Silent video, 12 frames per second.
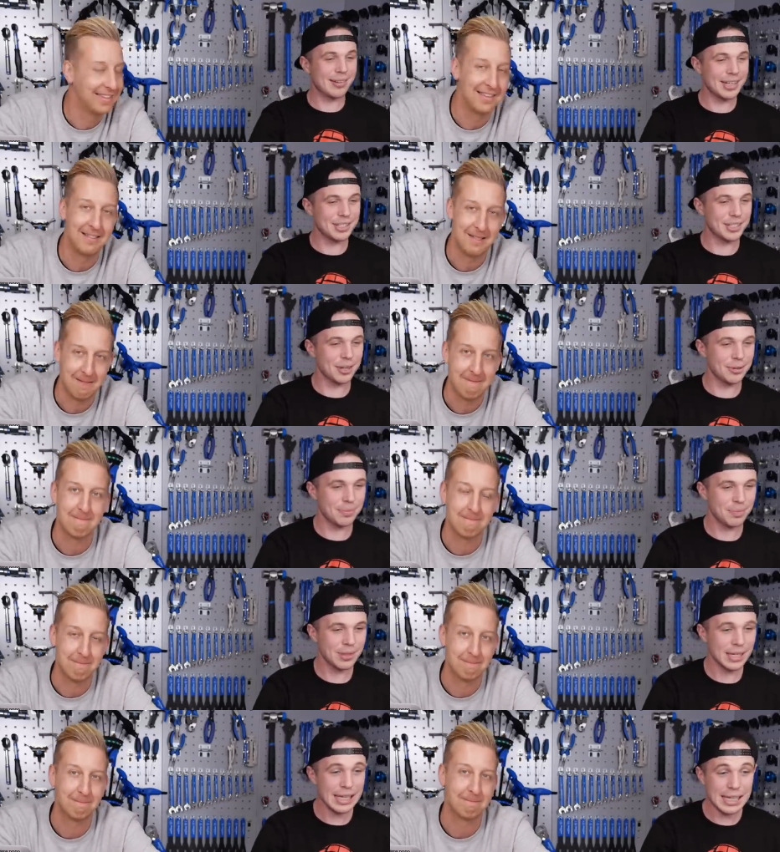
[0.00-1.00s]
Speaker 1: great show.
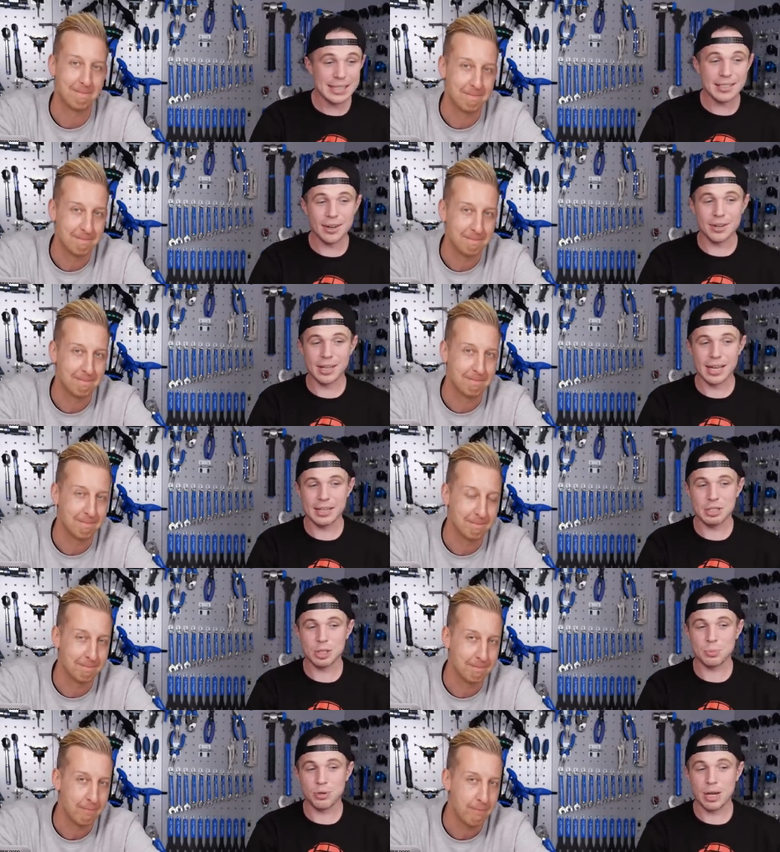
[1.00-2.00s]
Is it okay
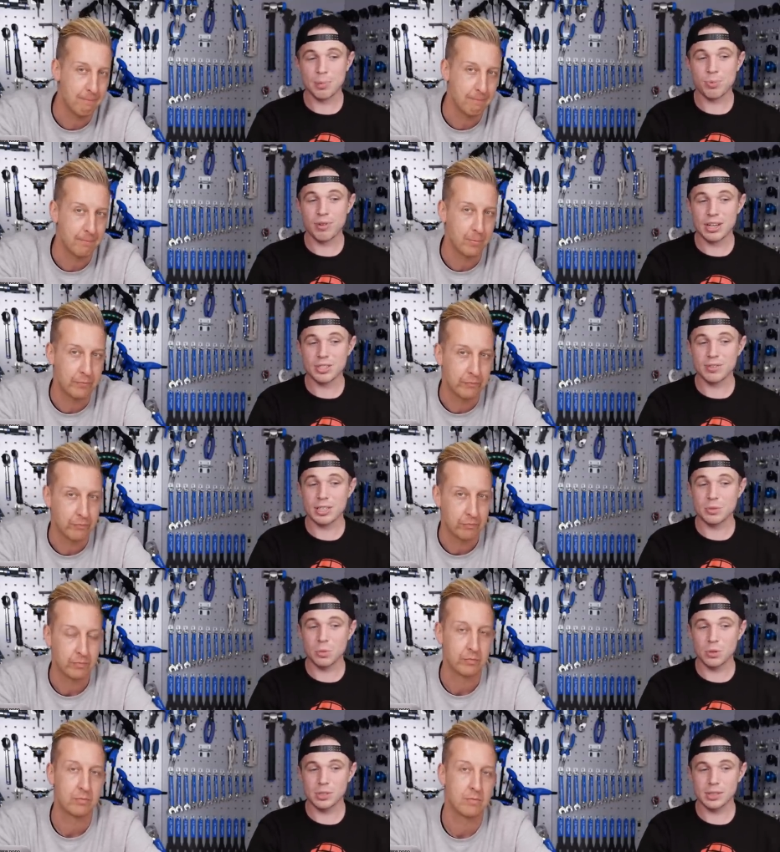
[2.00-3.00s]
to spray
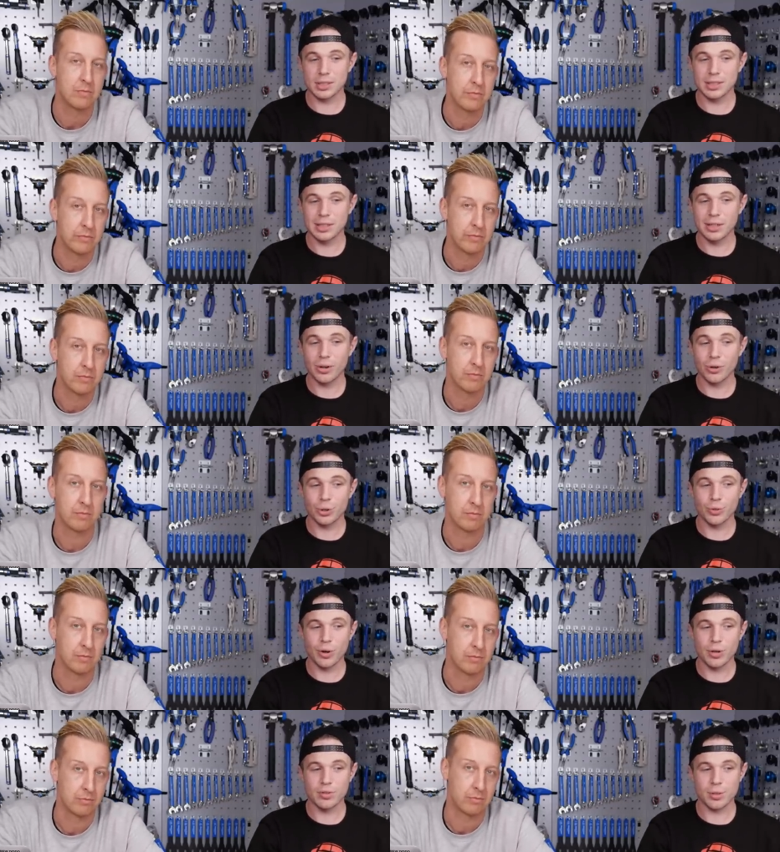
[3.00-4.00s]
pressurized water on
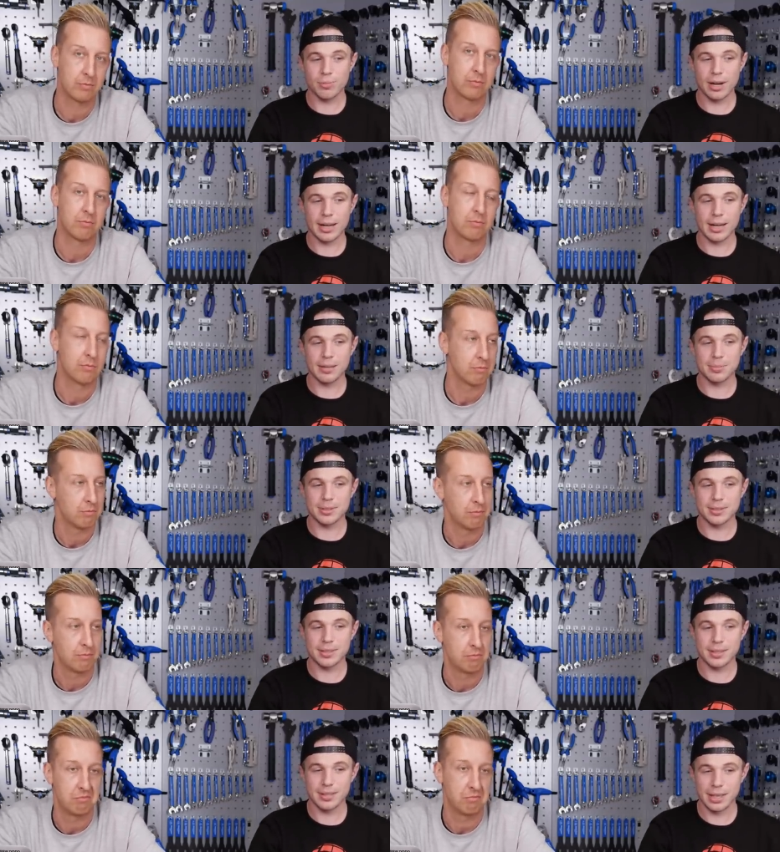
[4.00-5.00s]
your rotor and brake
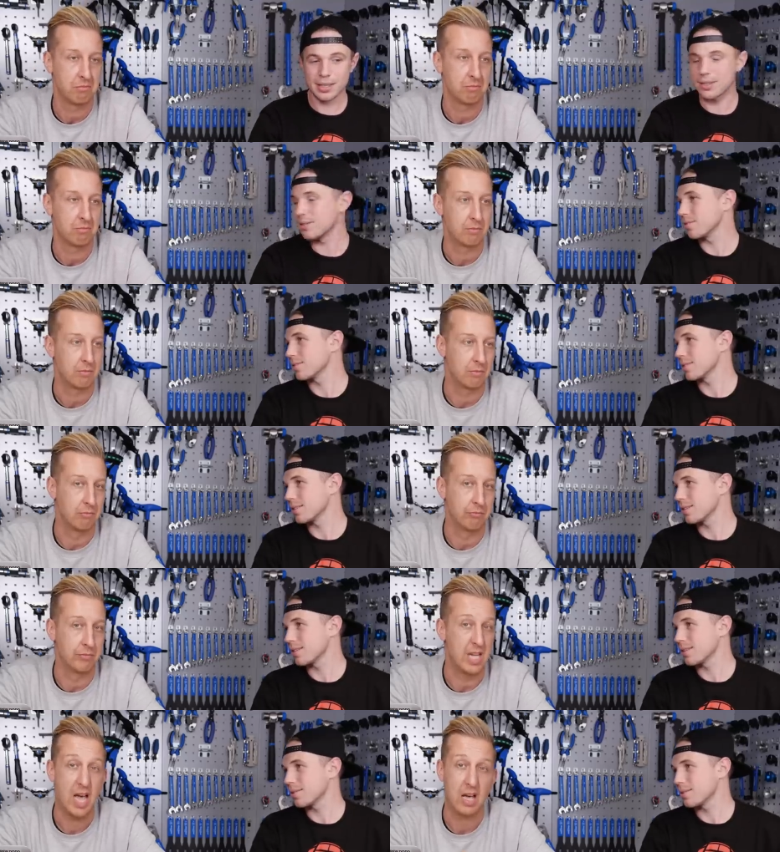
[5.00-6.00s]
calipers? Thank you.
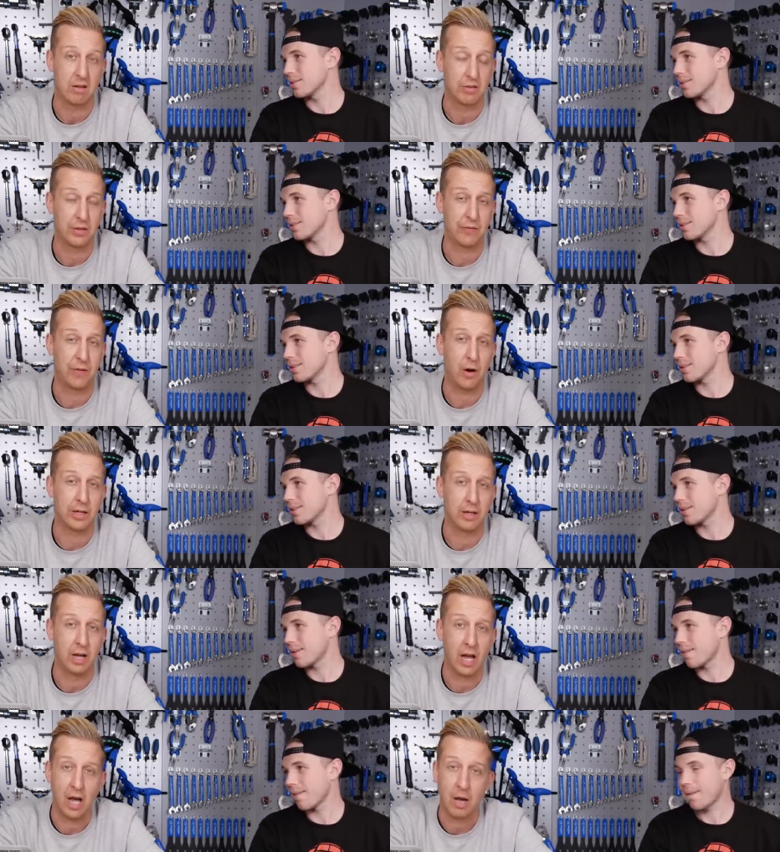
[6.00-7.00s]
Speaker 2: Yeah, it's
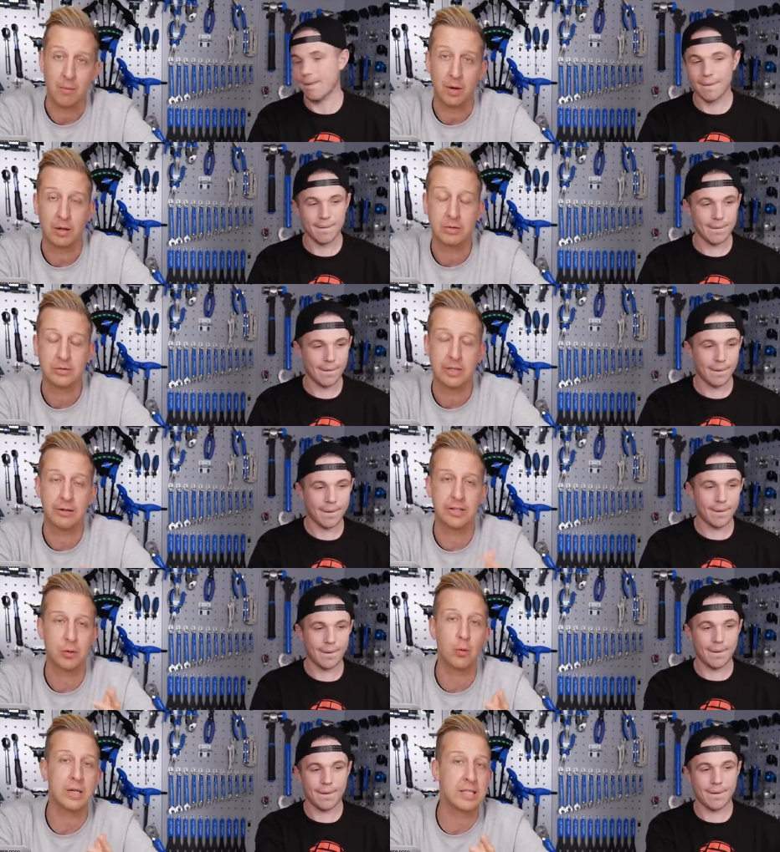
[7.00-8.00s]
fine. Um, there
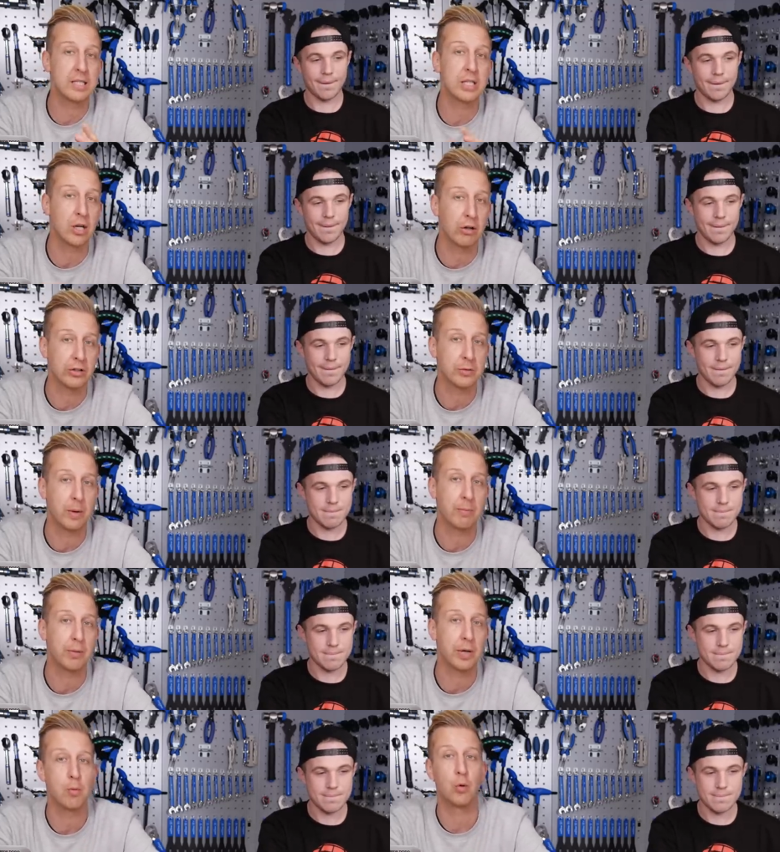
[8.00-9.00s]
is always a chance
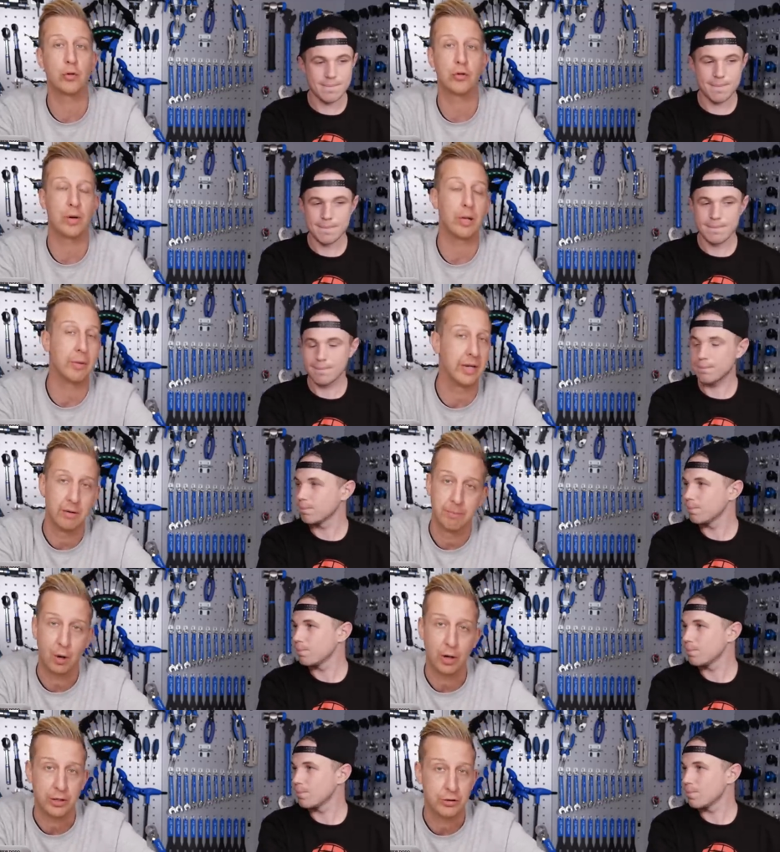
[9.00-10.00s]
when putting water anywhere near a
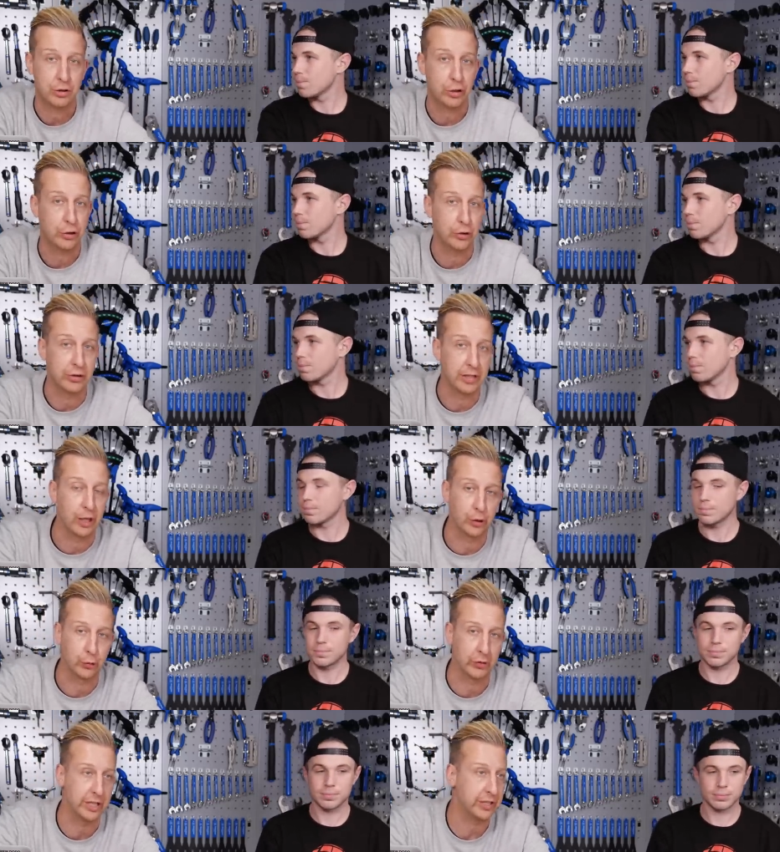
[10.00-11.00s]
bike, you could
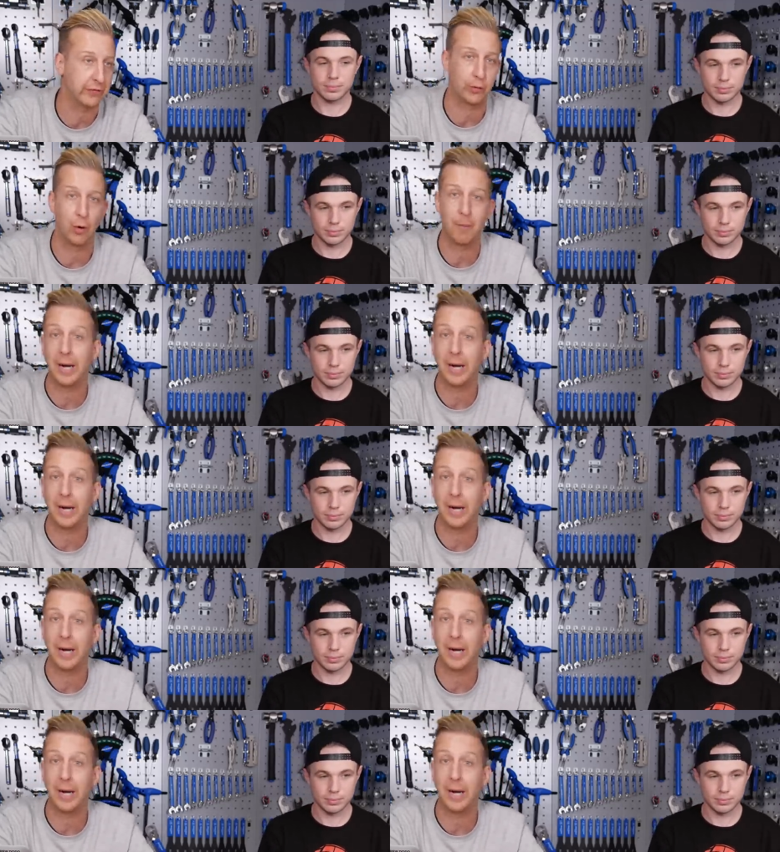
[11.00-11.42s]
get grease from